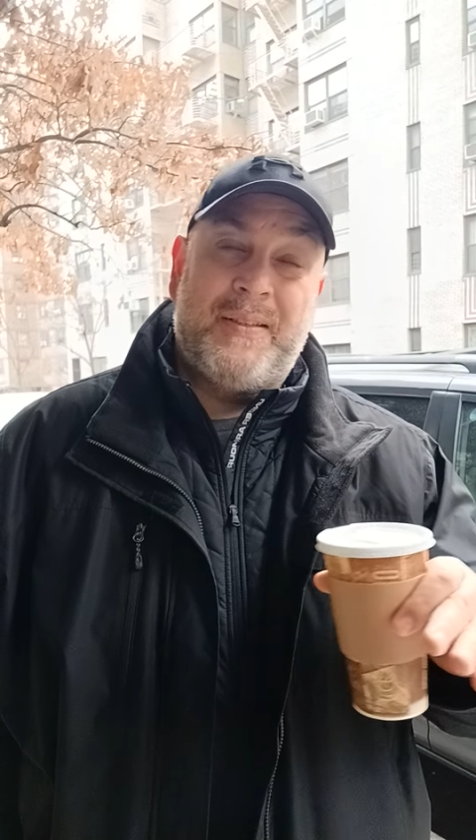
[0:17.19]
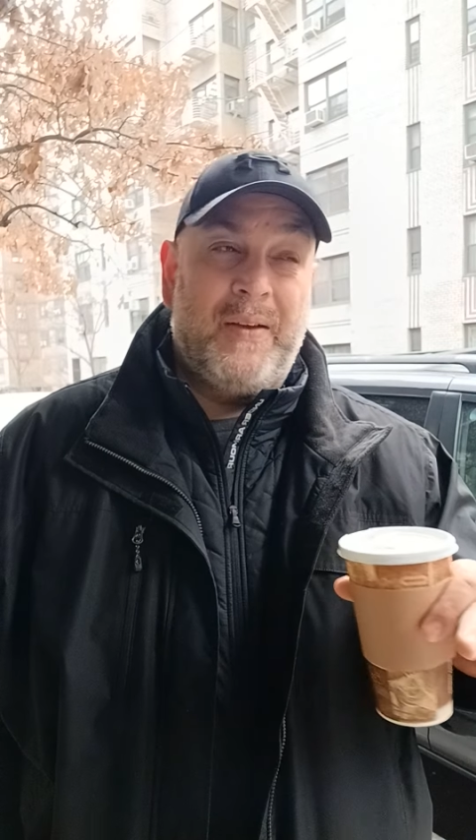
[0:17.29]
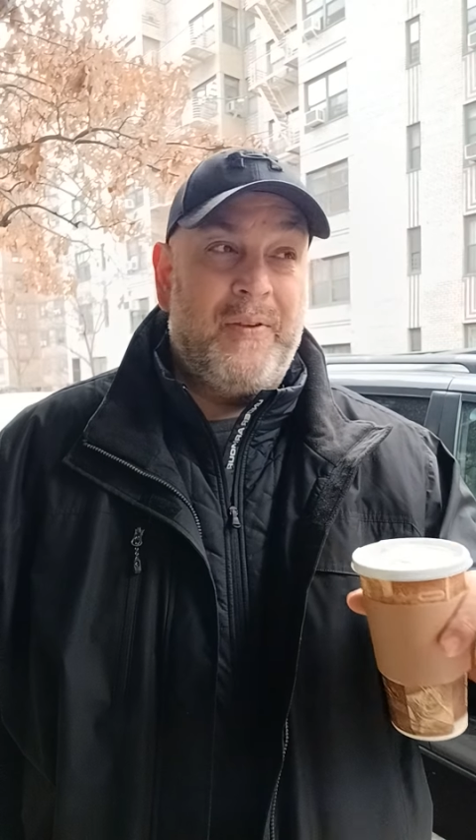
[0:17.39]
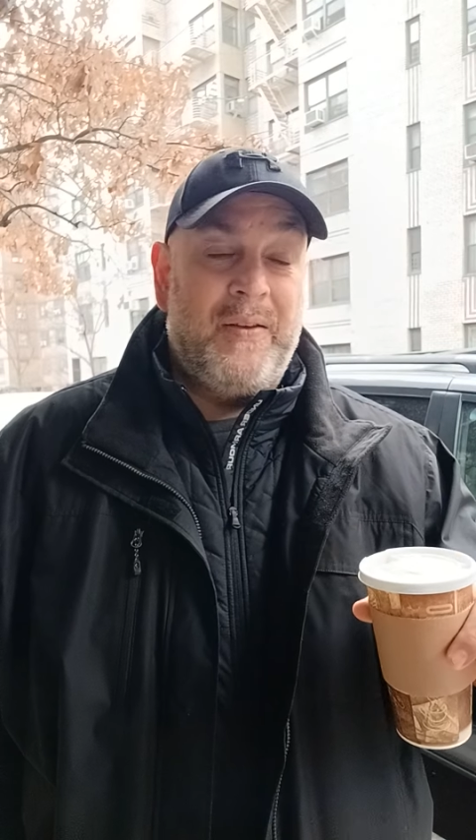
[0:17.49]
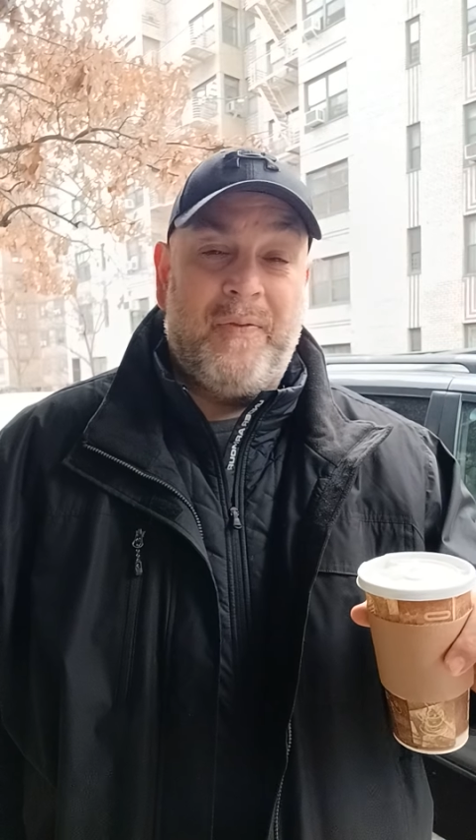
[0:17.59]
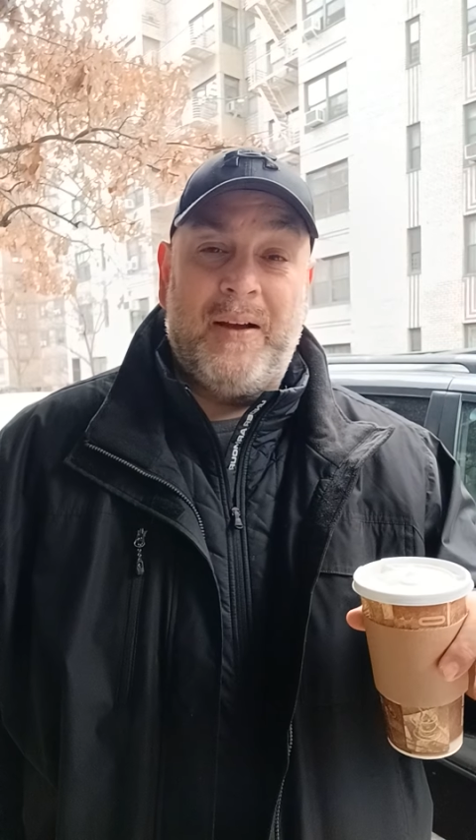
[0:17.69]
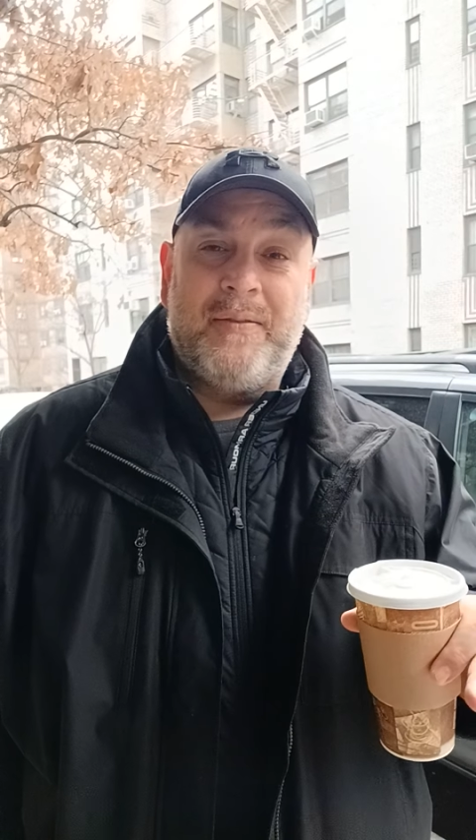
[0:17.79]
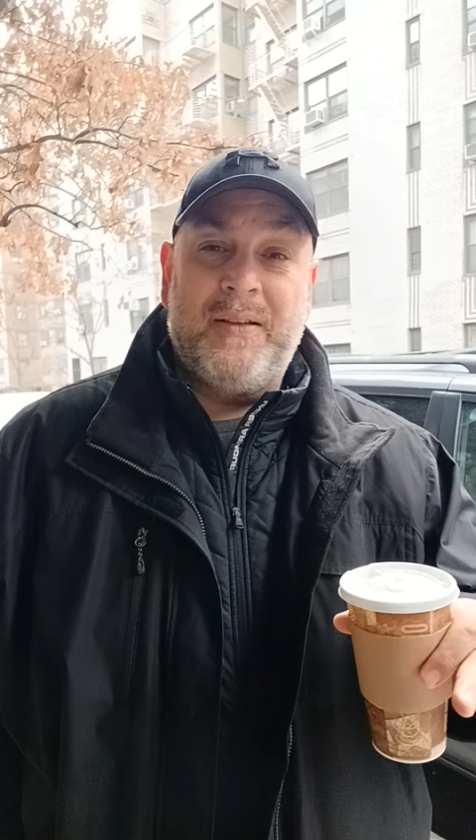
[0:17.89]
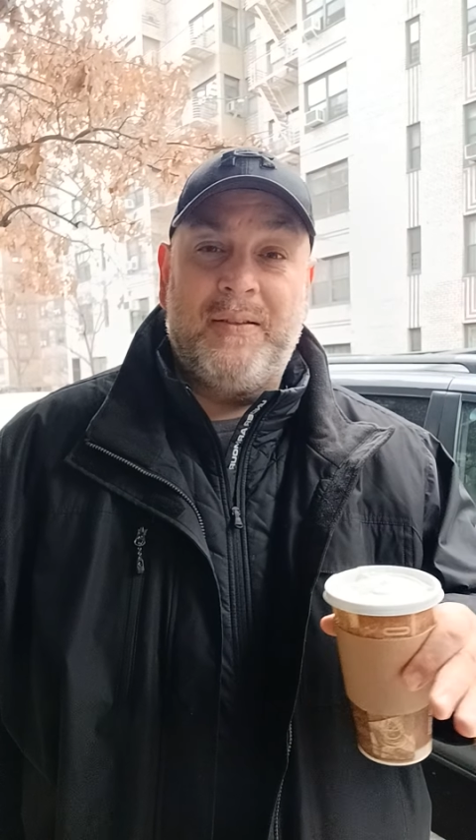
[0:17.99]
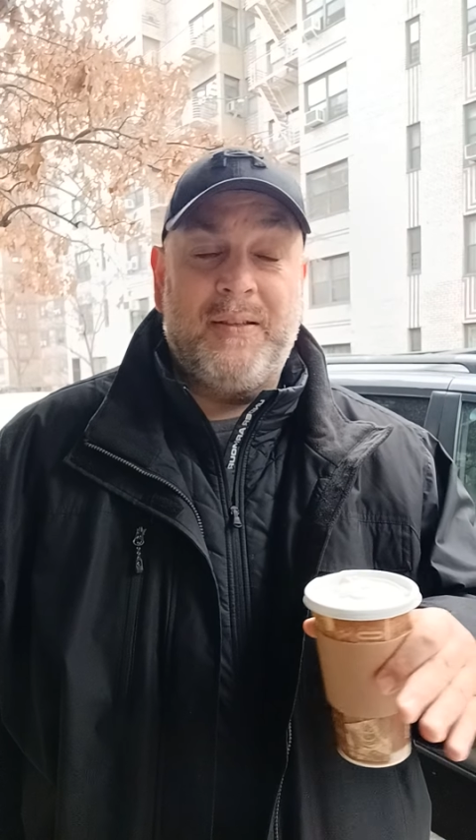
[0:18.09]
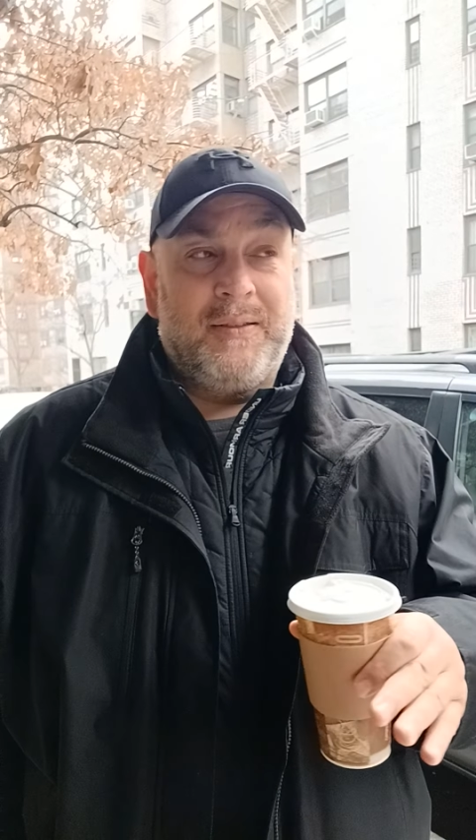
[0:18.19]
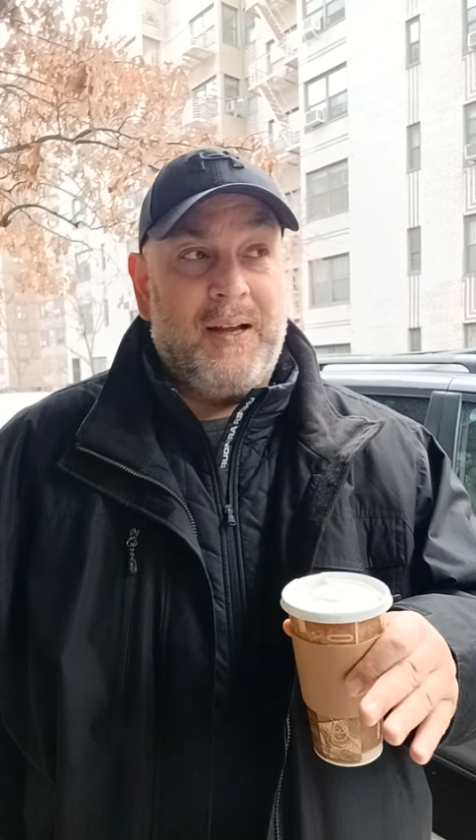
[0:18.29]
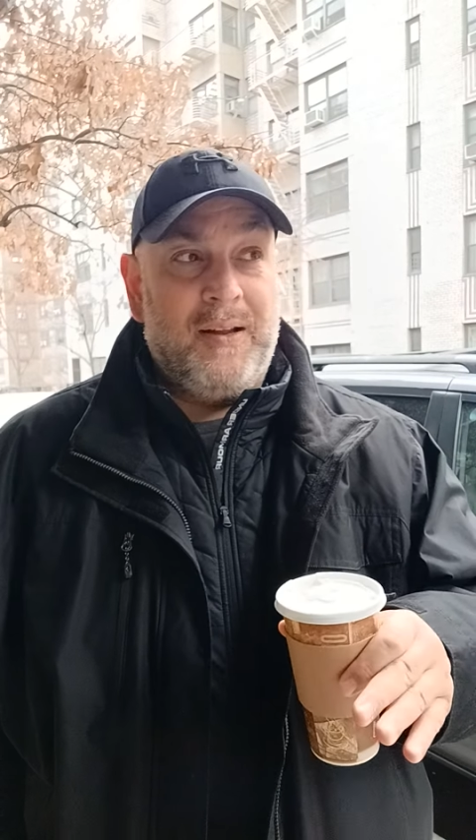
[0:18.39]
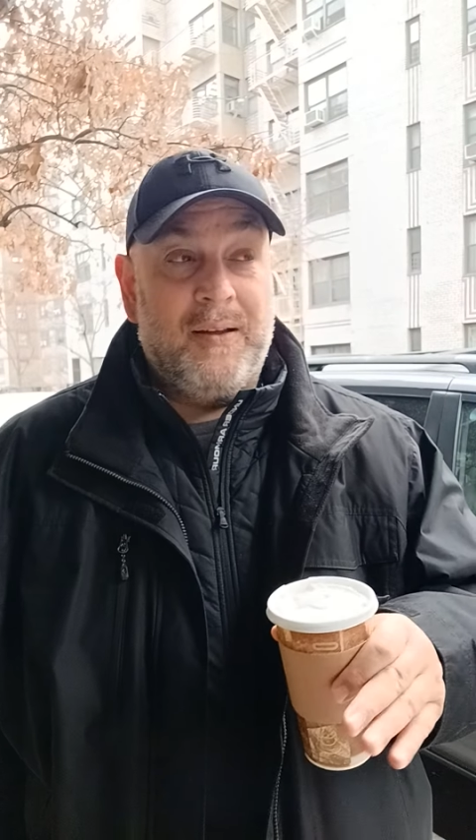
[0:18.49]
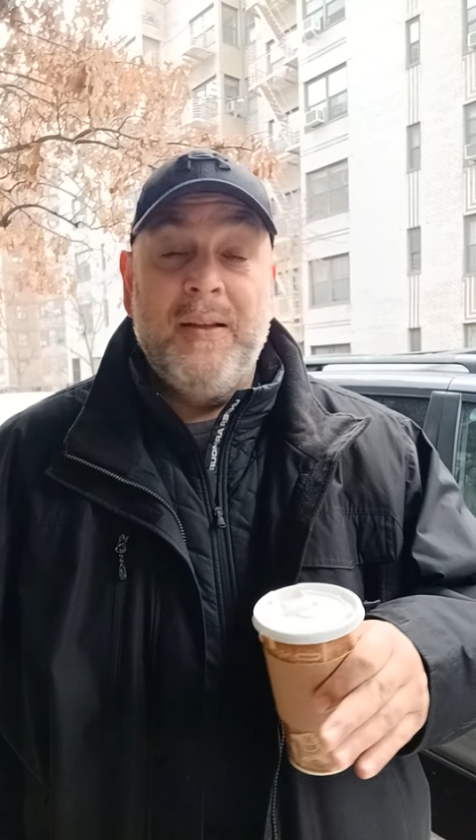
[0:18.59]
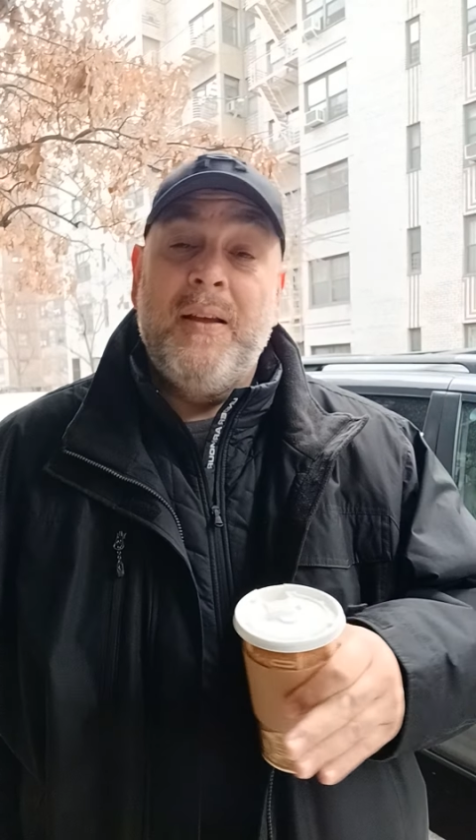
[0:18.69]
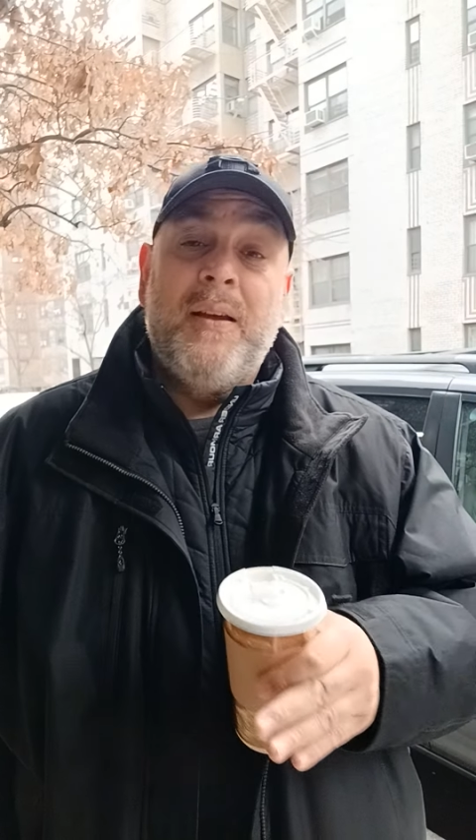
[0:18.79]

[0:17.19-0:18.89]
75 cents a dollar.